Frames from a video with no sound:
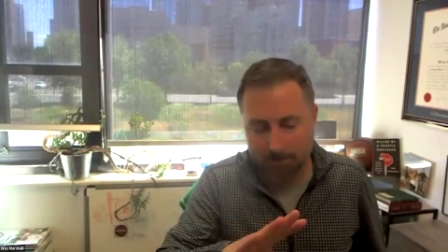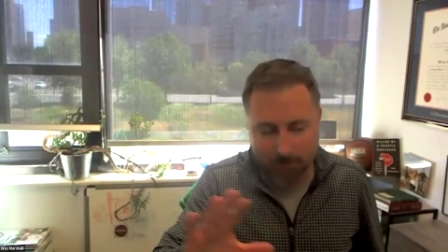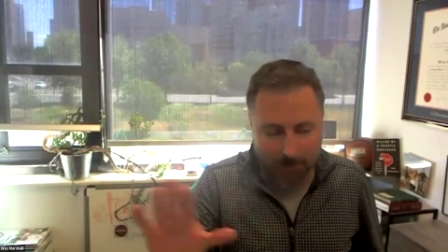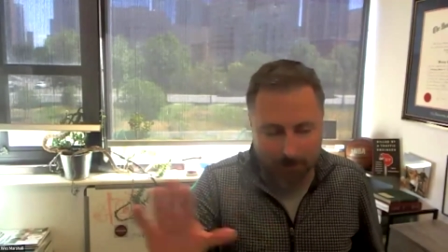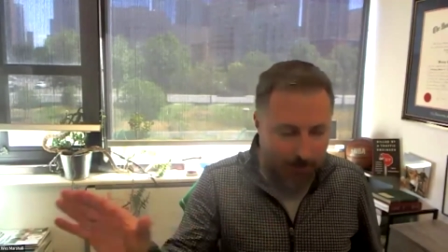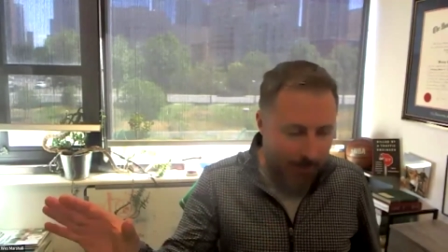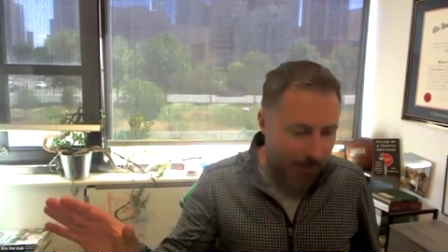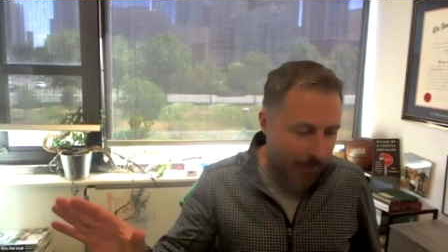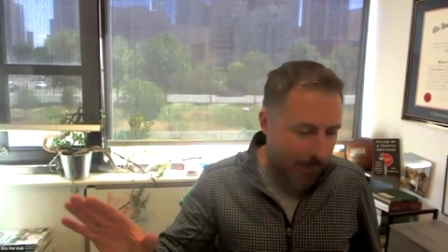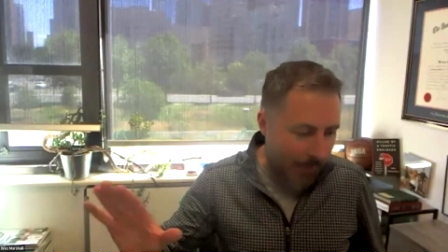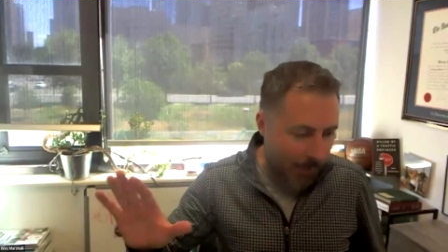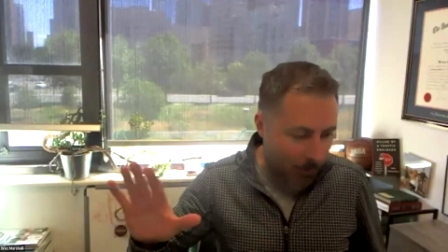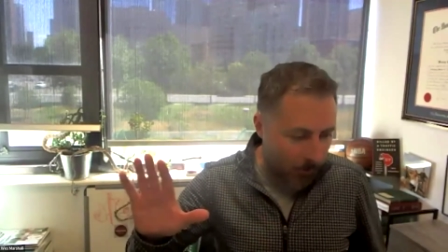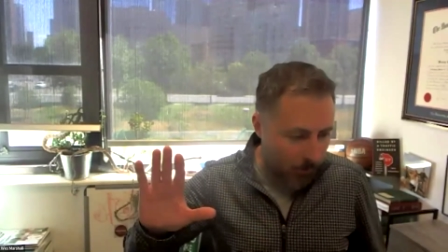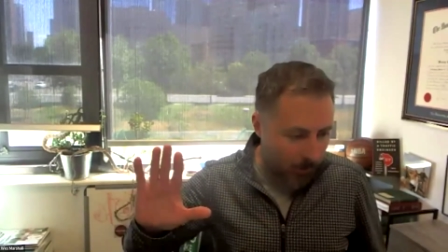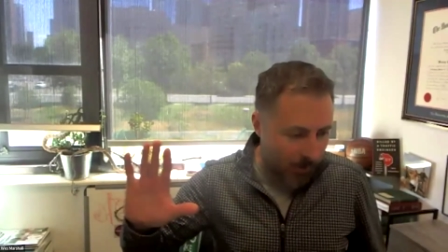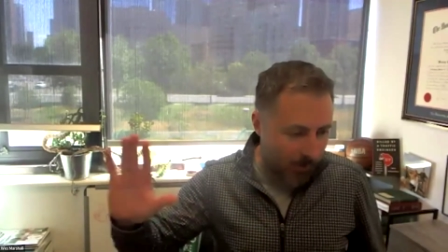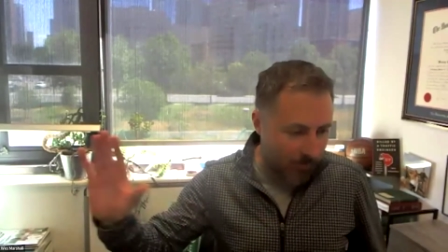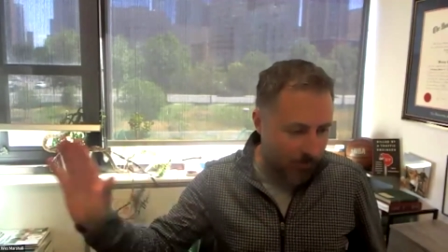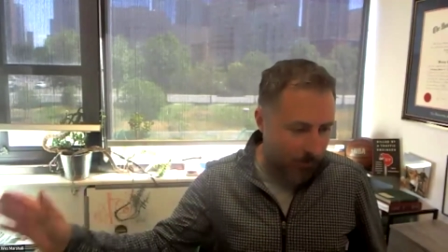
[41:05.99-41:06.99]
I
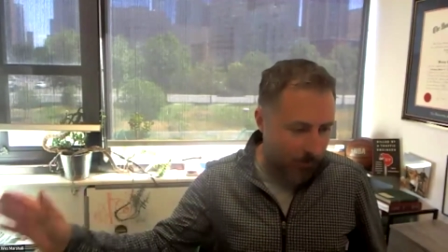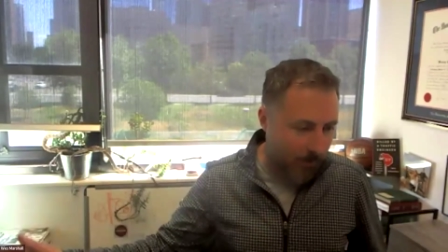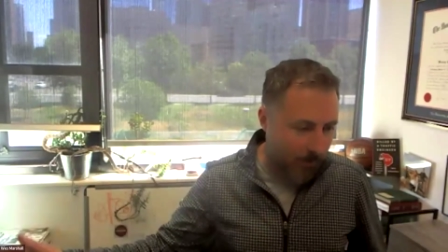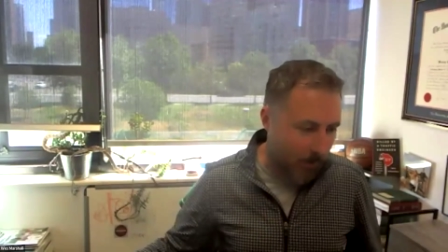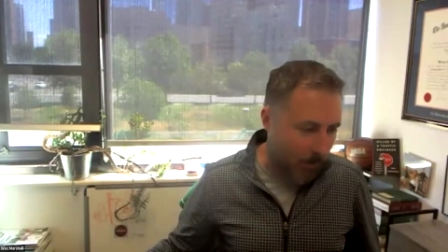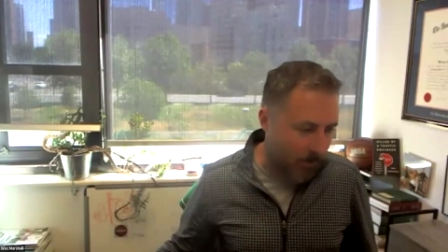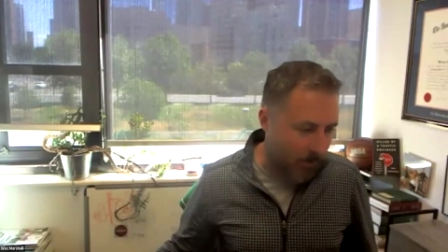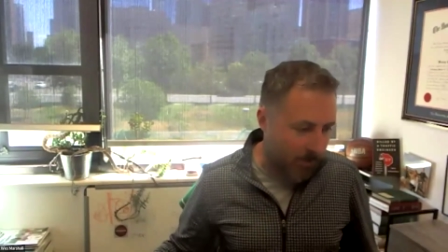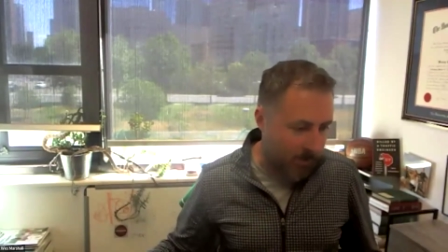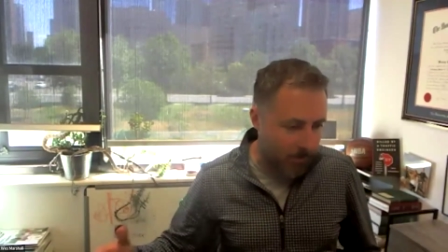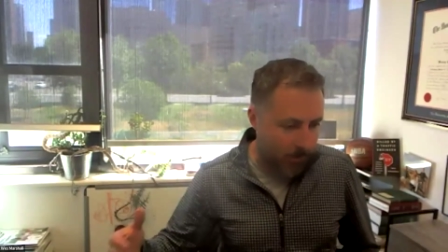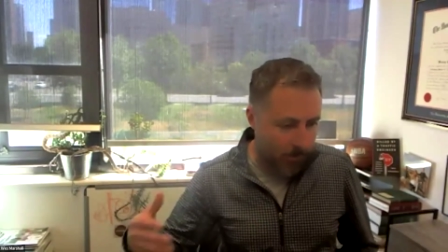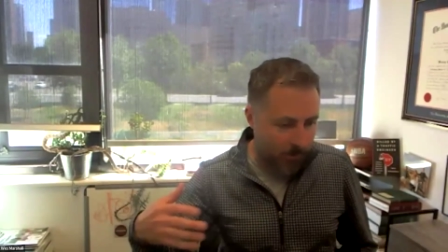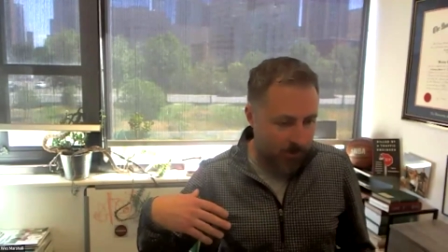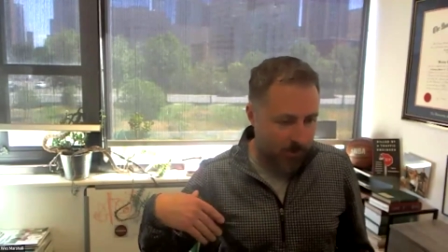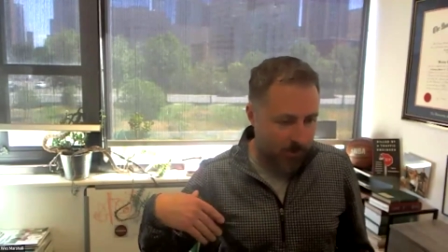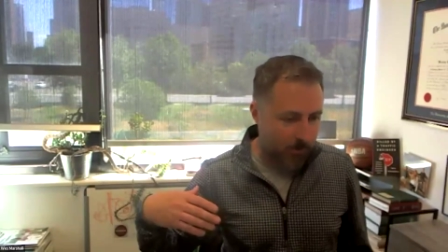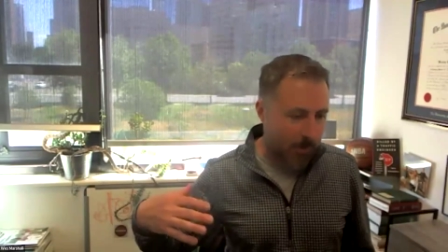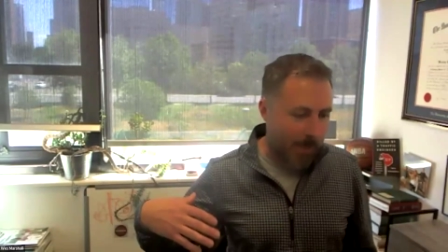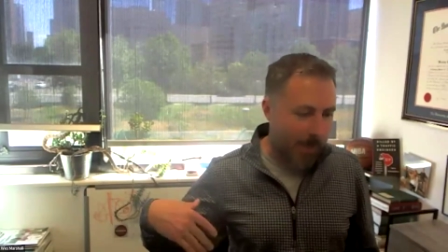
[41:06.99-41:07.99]
held off reading all these
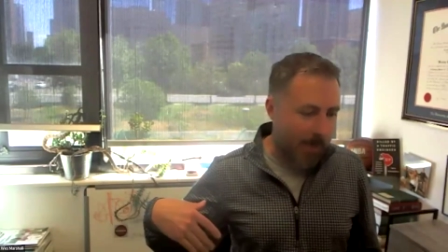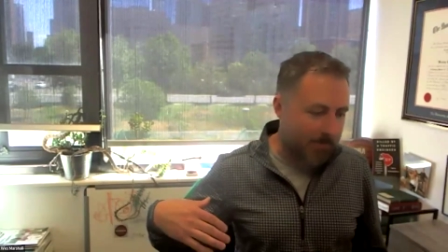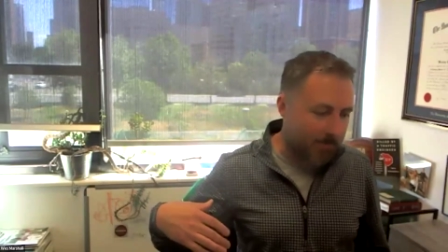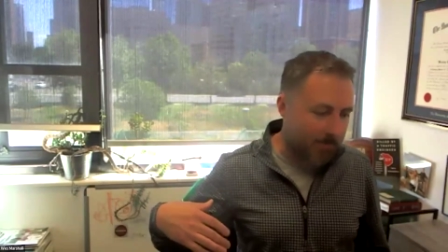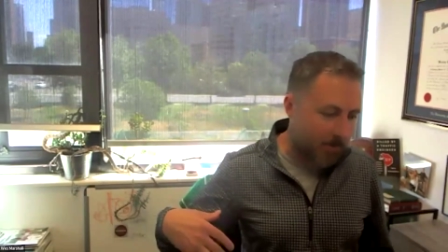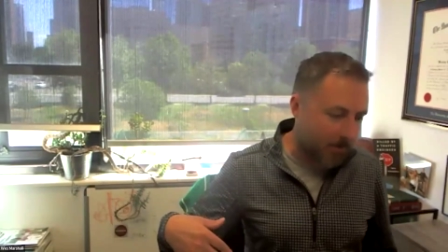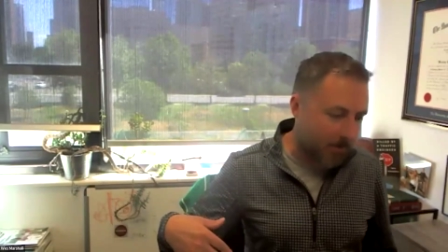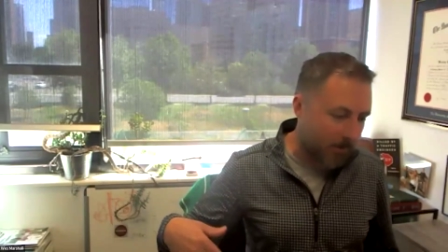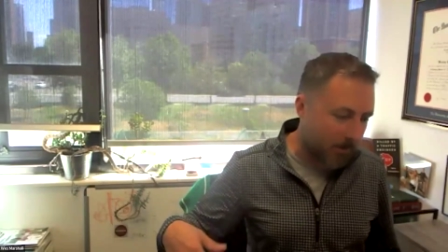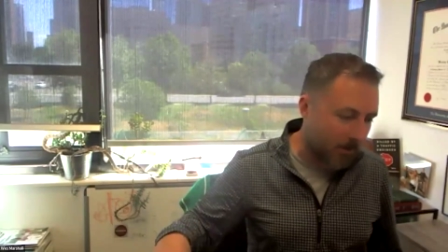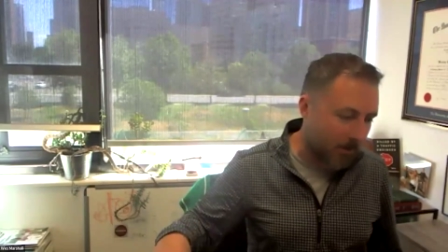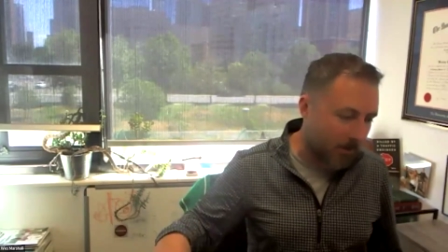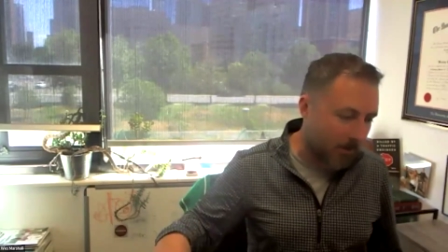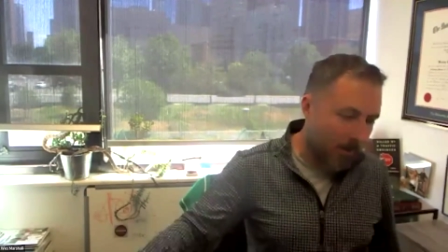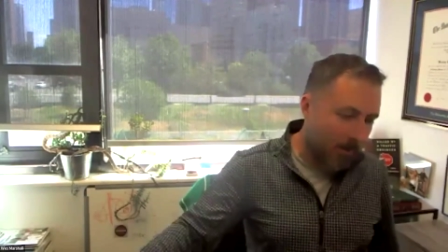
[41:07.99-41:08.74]
books till after